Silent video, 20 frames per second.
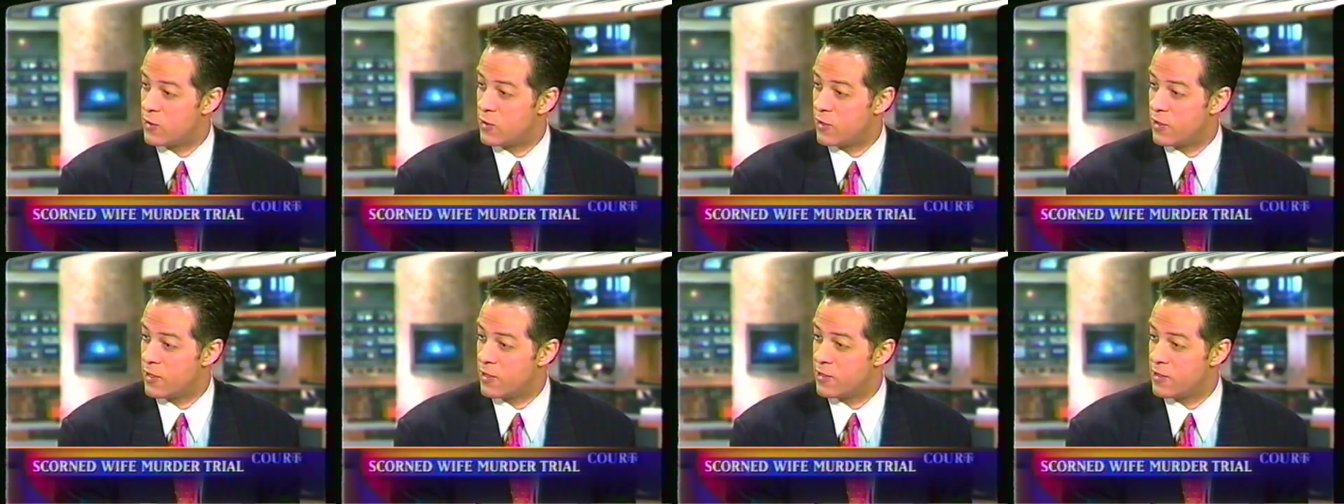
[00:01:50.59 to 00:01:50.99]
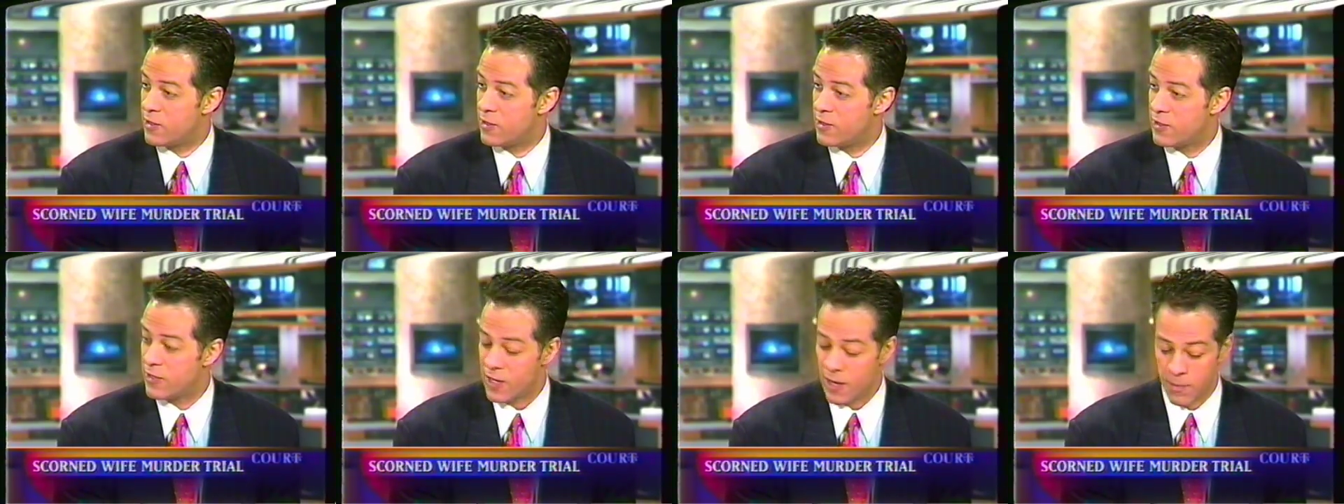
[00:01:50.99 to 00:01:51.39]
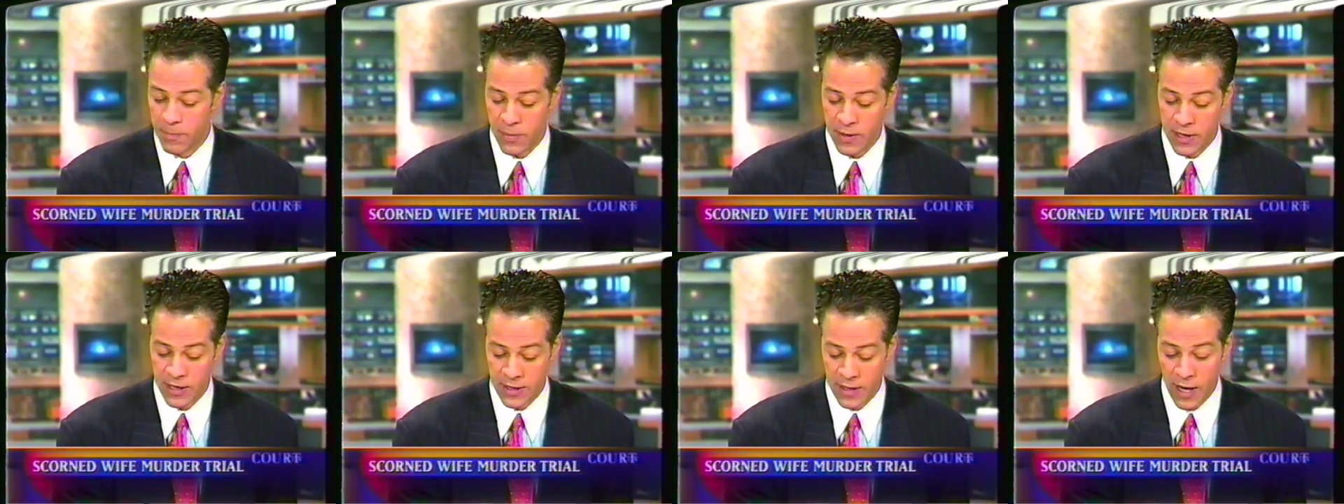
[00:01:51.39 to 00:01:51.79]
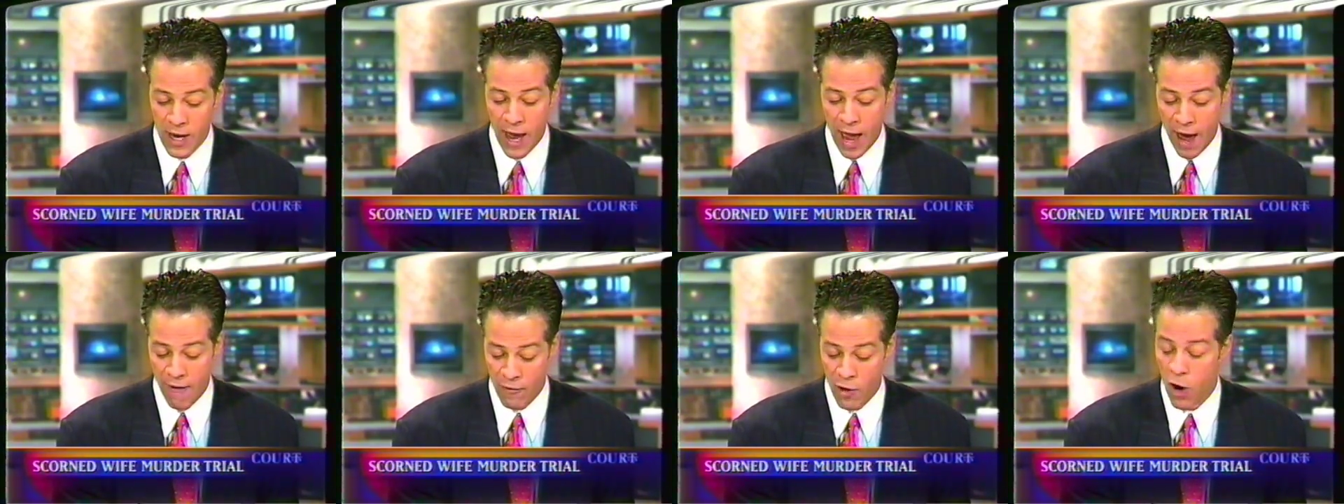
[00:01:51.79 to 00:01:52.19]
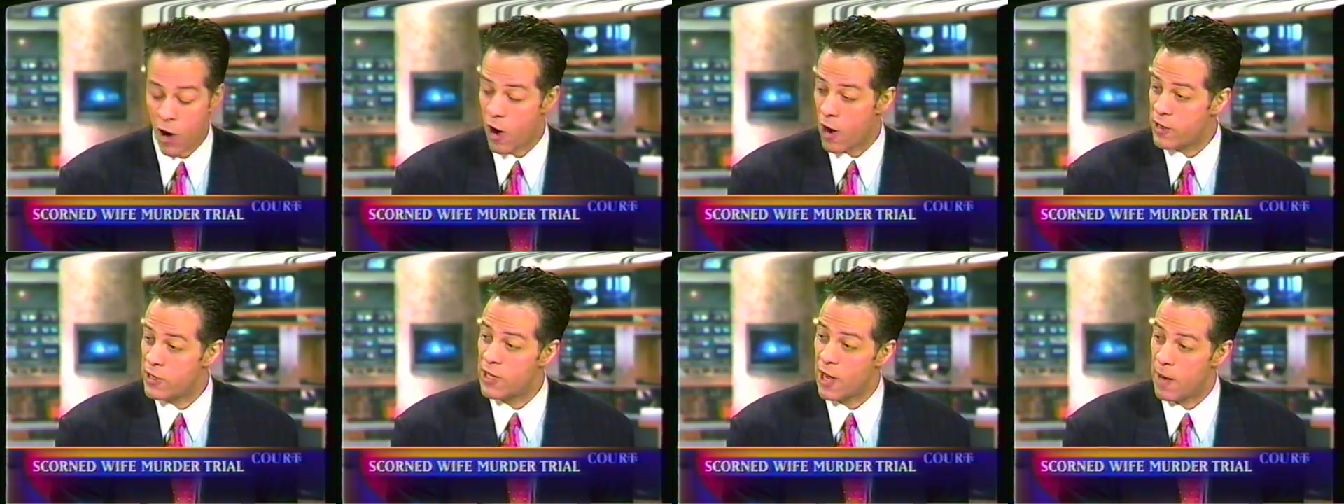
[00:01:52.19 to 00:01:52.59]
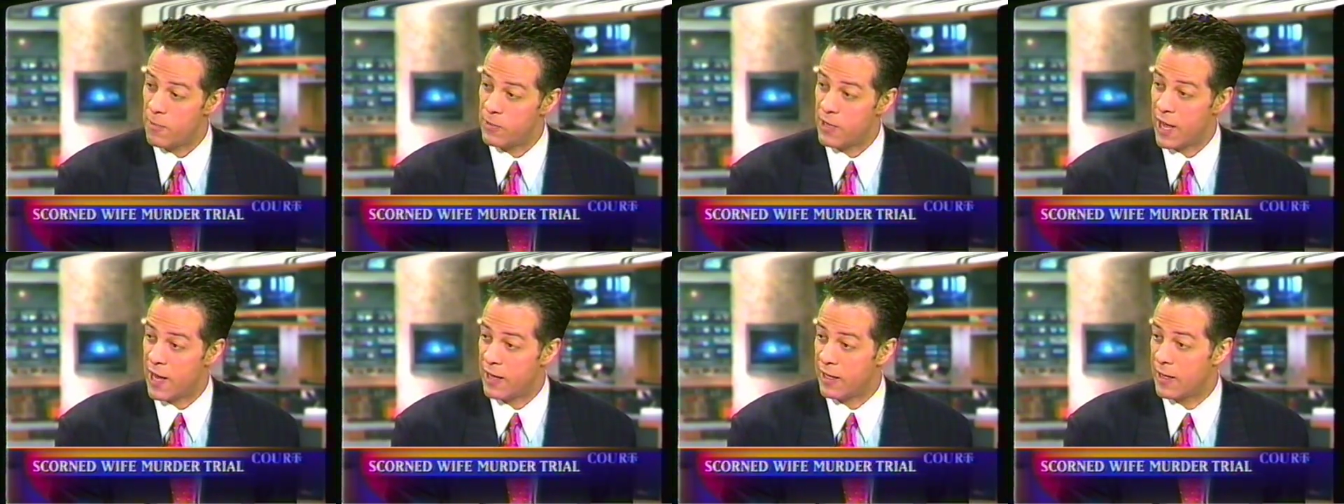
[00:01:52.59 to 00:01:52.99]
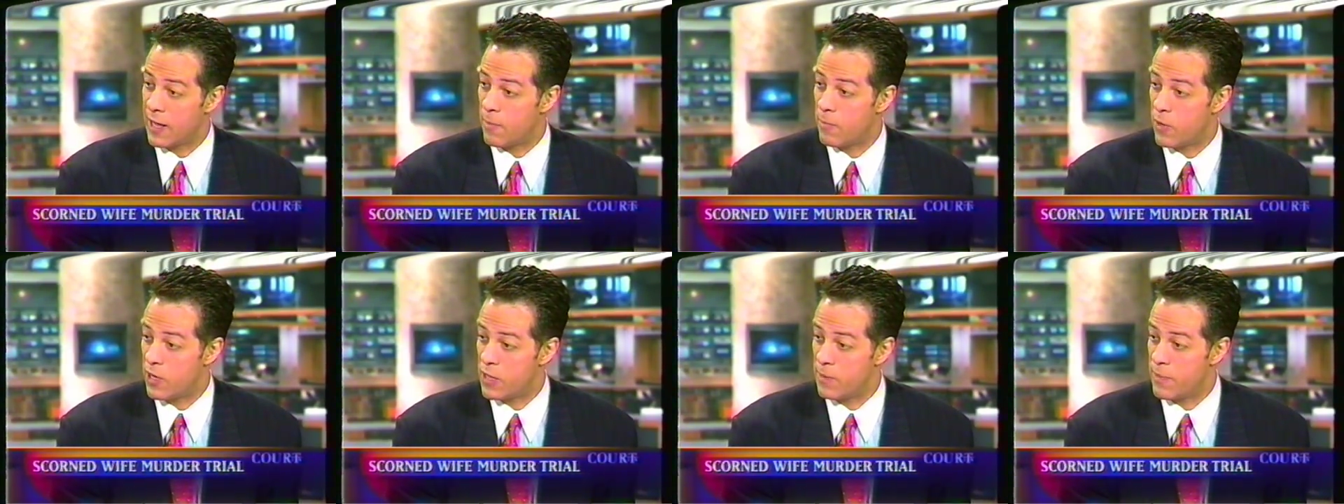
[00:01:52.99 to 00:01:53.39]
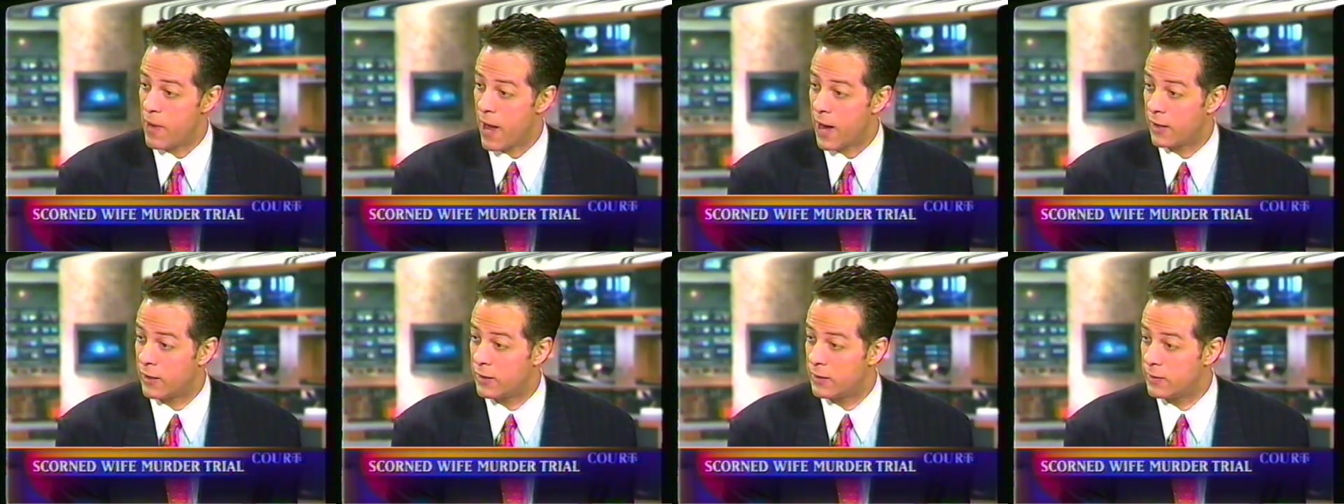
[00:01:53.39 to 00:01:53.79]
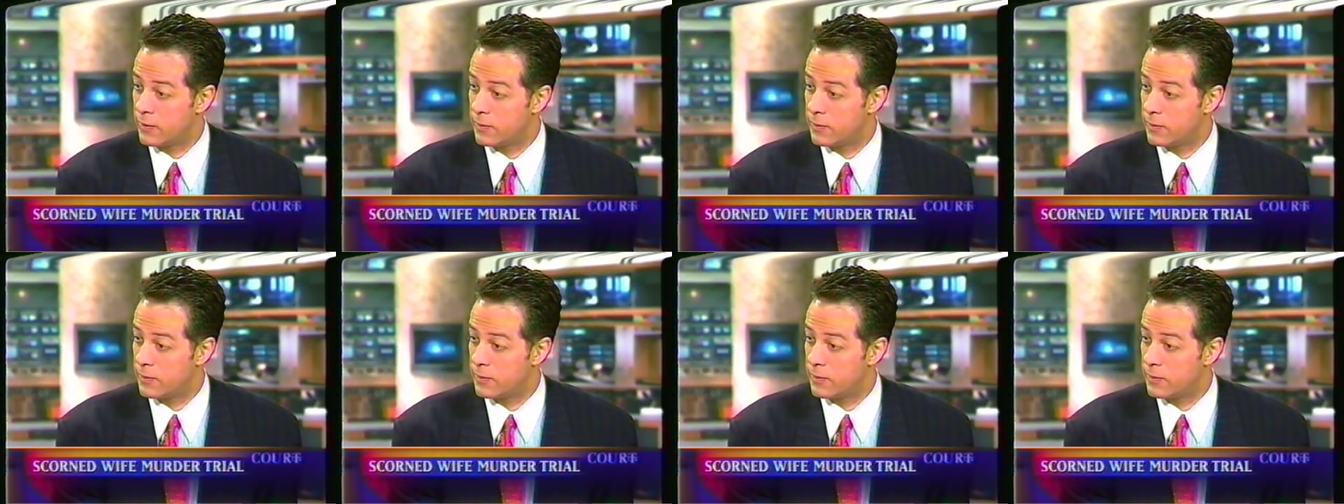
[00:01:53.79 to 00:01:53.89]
So the insurance companies have a hard time getting that money back.